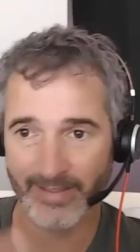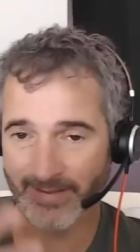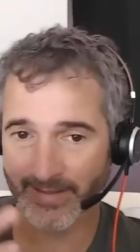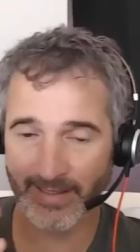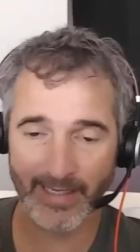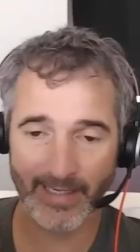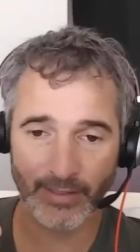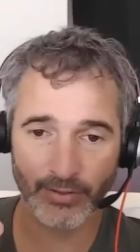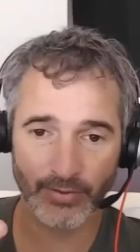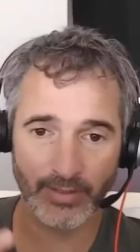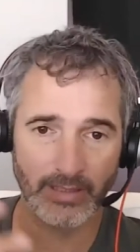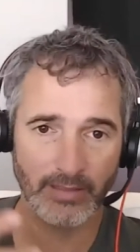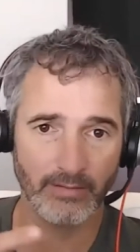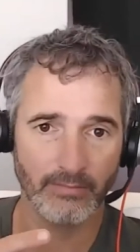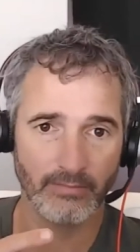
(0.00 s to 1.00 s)
that's not
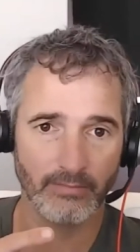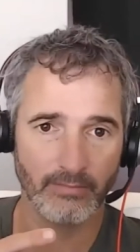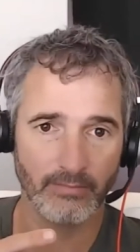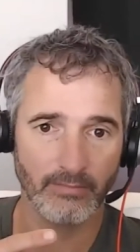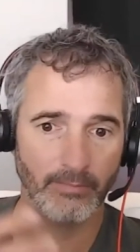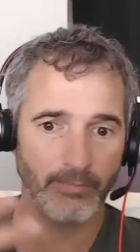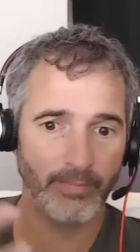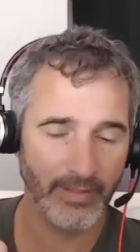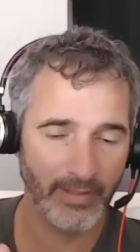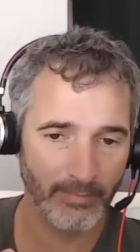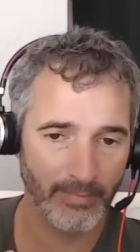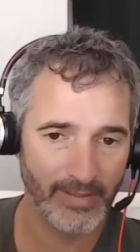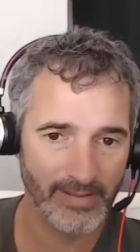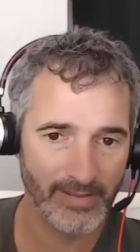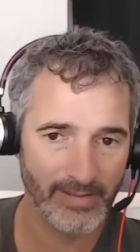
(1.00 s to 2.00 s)
actually building a
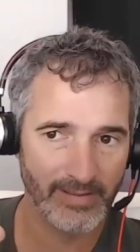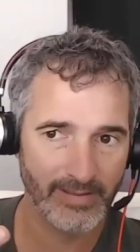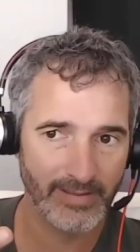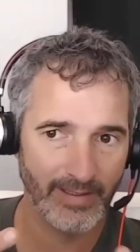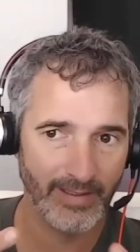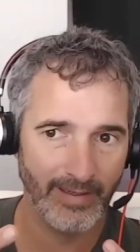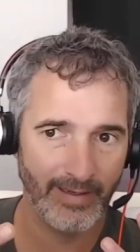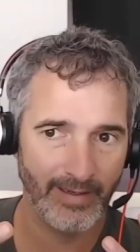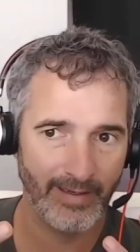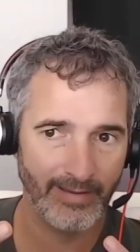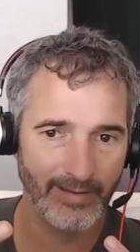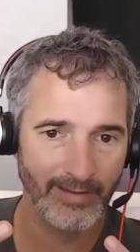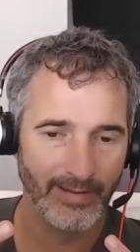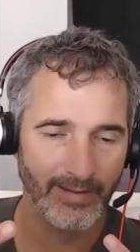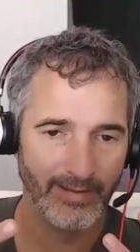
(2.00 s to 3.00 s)
business,
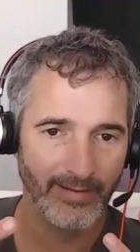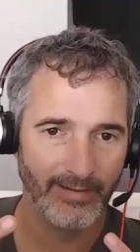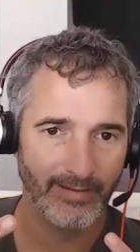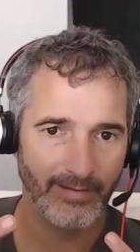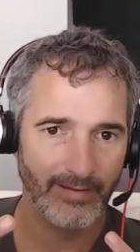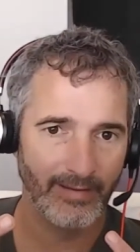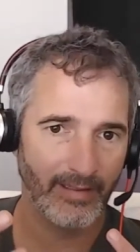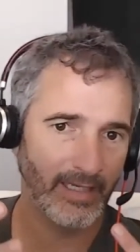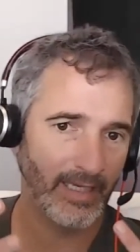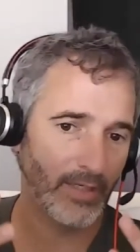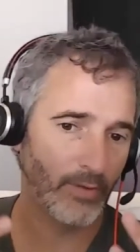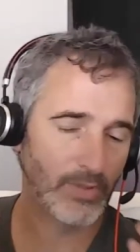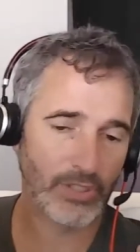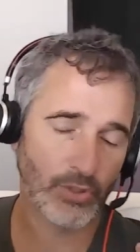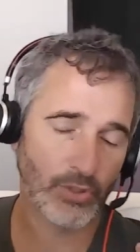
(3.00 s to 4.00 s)
and it kind
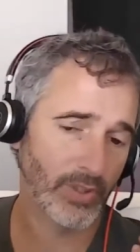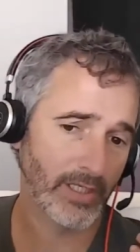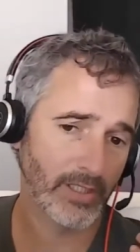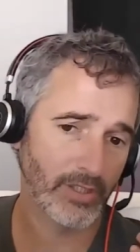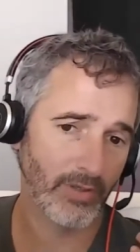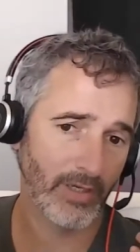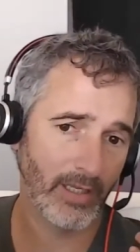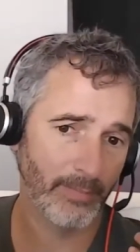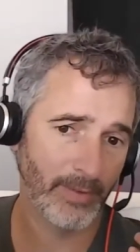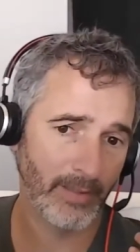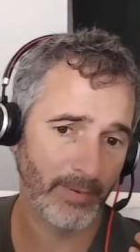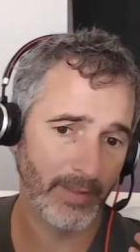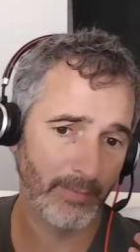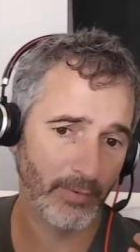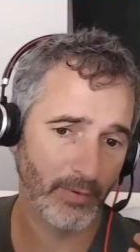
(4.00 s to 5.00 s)
of restricts you
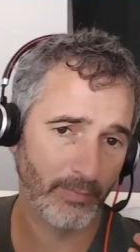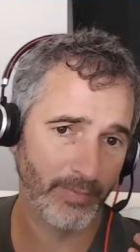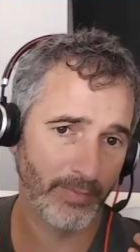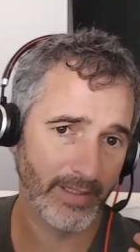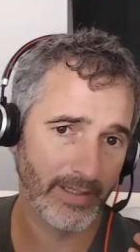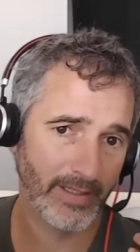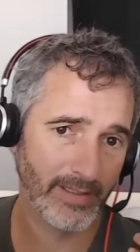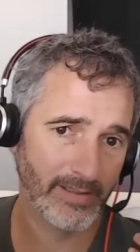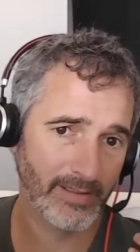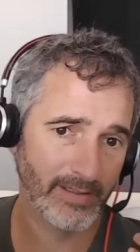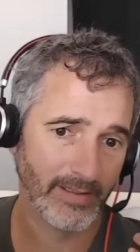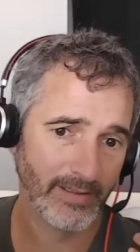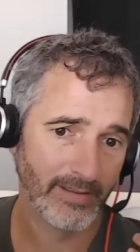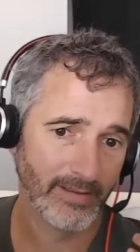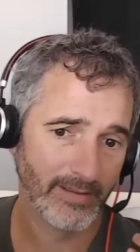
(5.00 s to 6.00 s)
helping people because
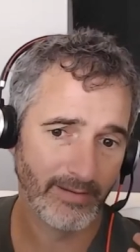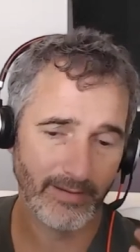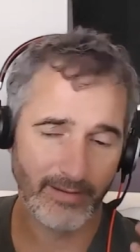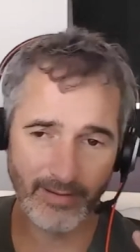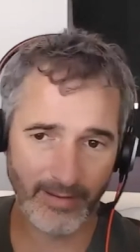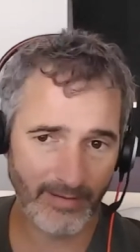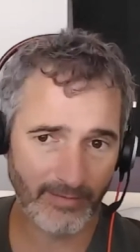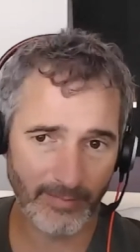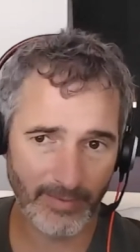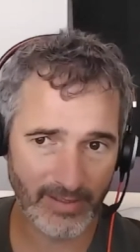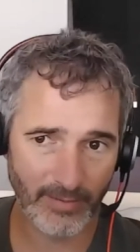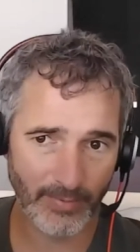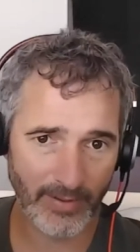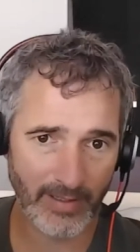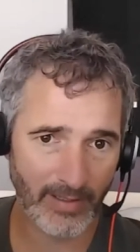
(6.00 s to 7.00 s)
you don't have to be
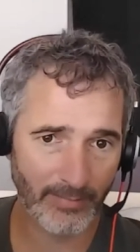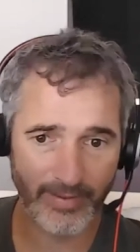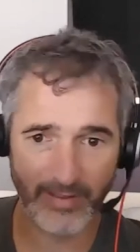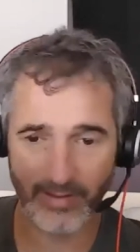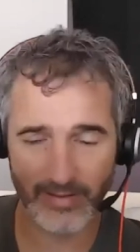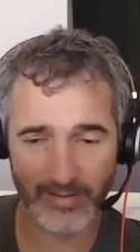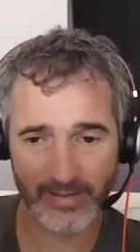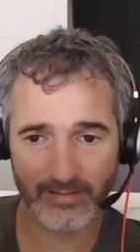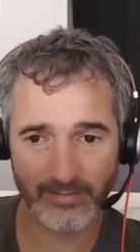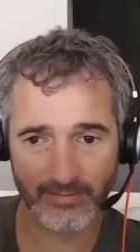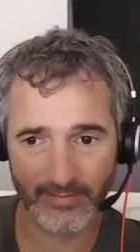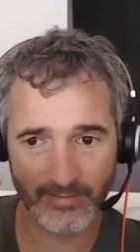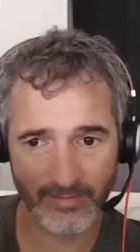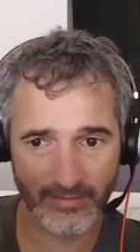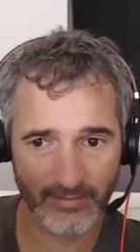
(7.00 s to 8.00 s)
super complicated. This,
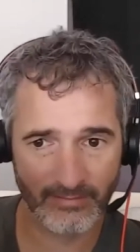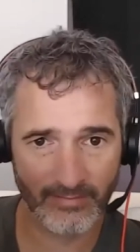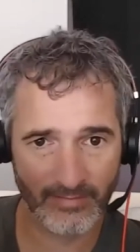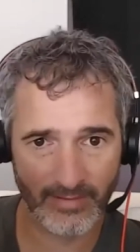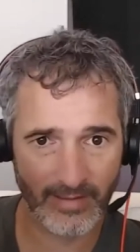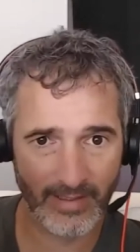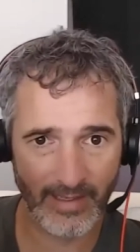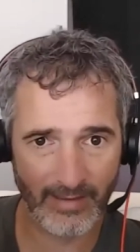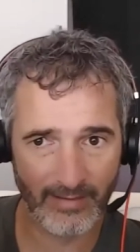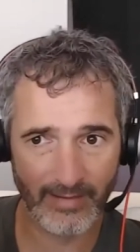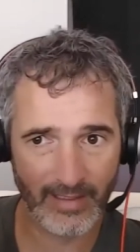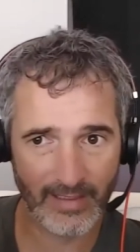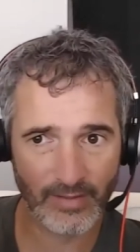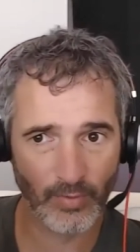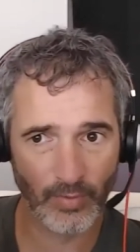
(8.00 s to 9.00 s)
that,
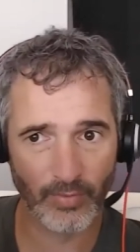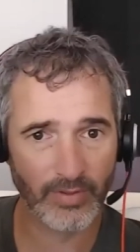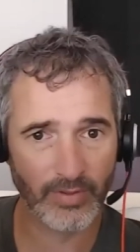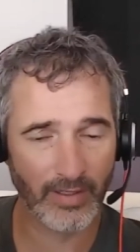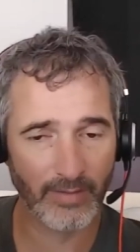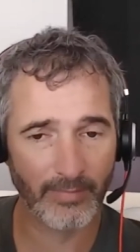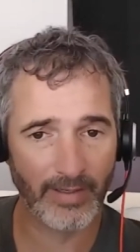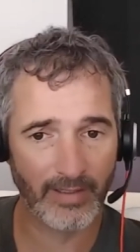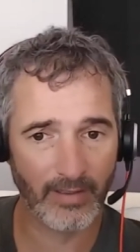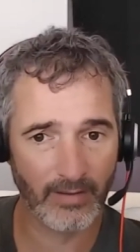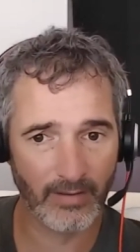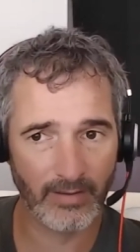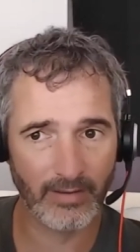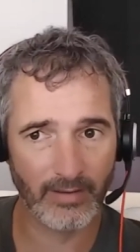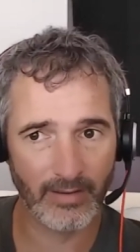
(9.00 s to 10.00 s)
that's what we're talking about
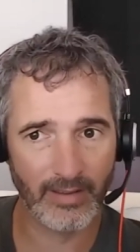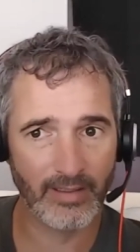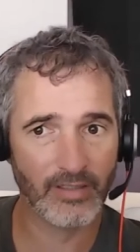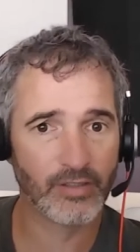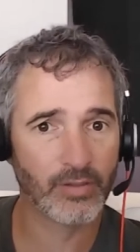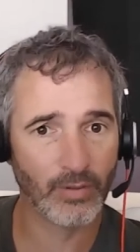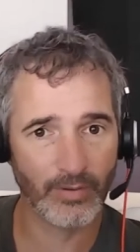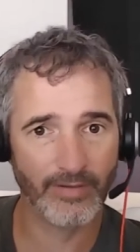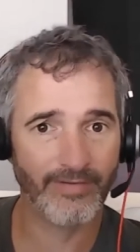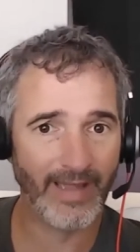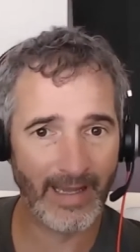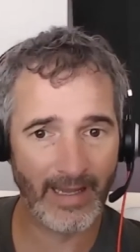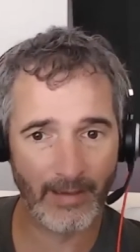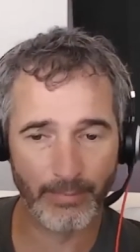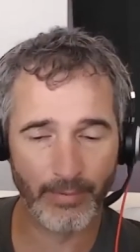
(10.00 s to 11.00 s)
here. An intuitive
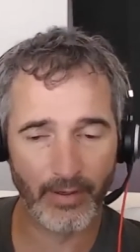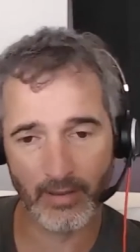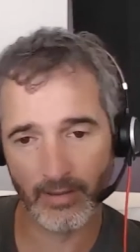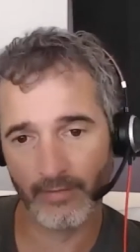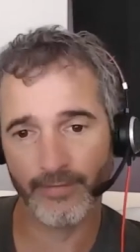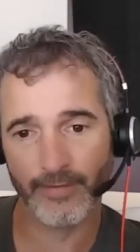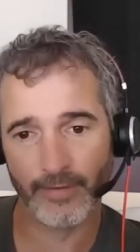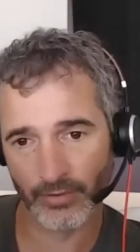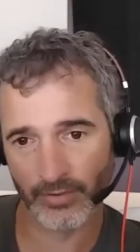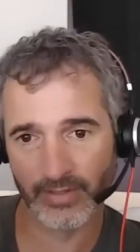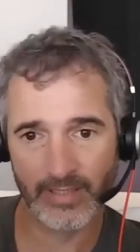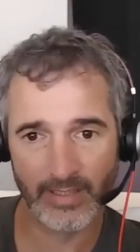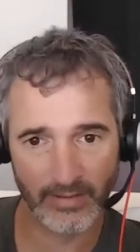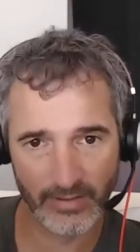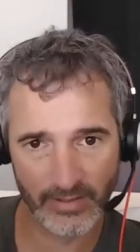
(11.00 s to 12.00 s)
app, artificial
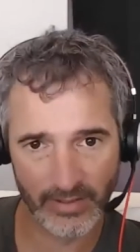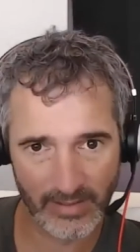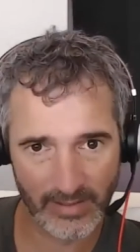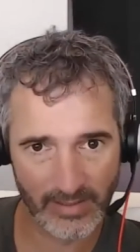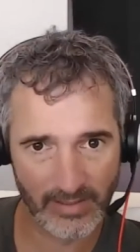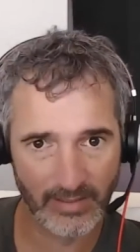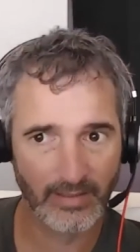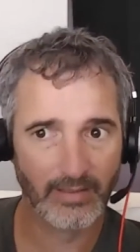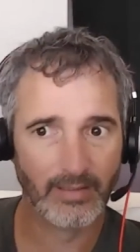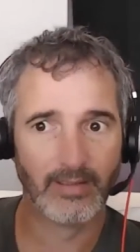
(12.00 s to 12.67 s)
intelligence,